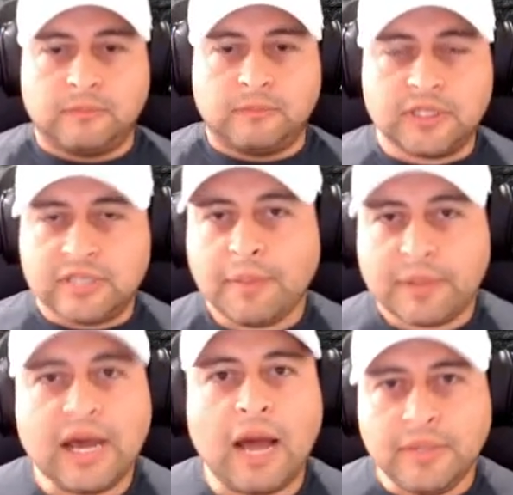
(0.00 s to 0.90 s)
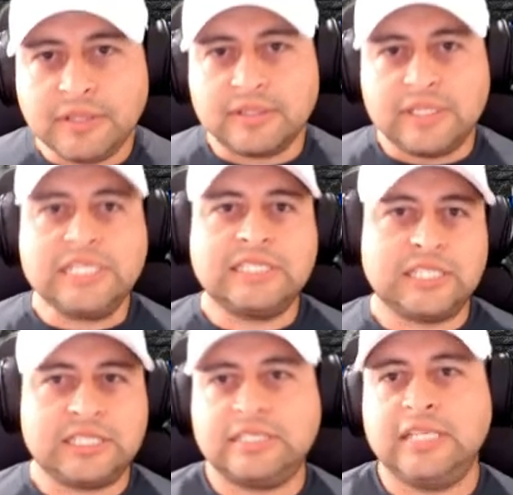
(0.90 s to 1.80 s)
the top comment is the
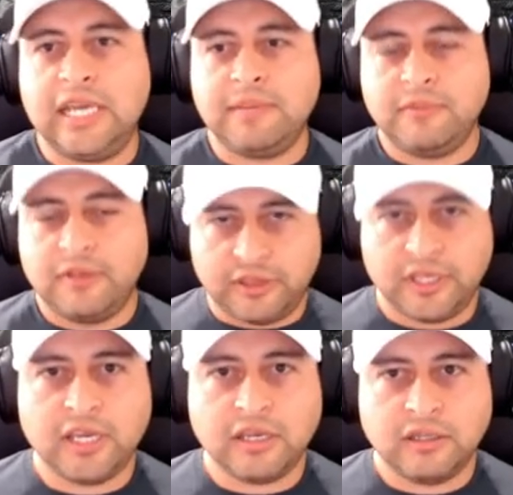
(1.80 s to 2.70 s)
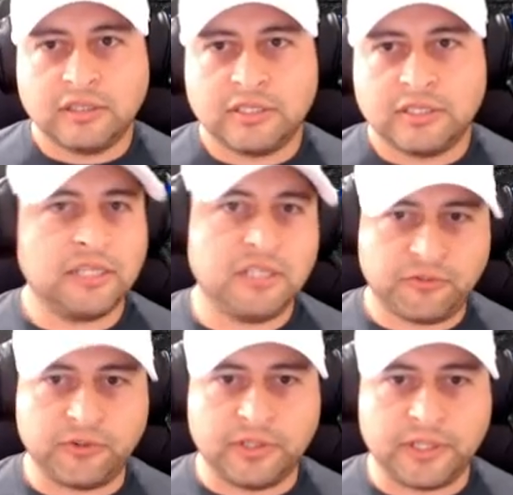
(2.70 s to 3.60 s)
same thing said
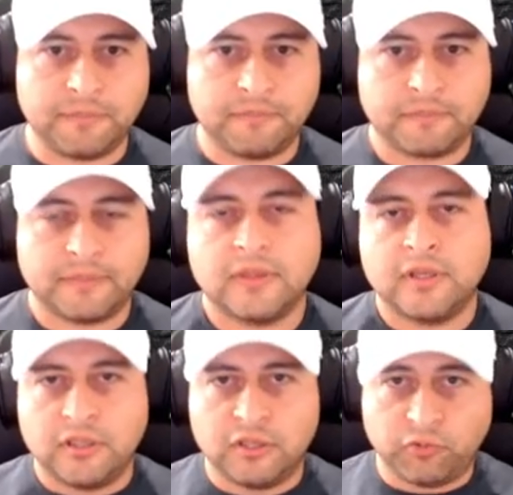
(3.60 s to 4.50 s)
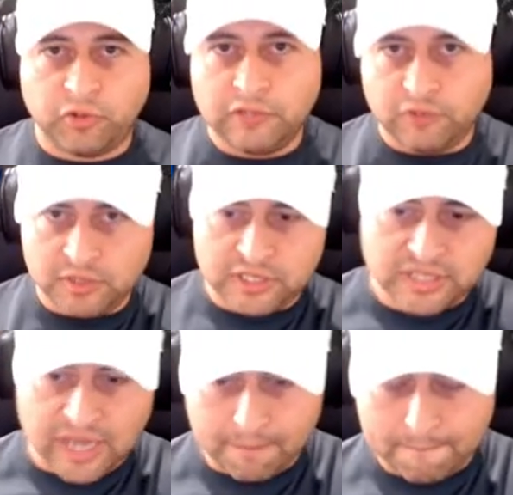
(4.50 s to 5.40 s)
differently. The Freedom Phone is a scam.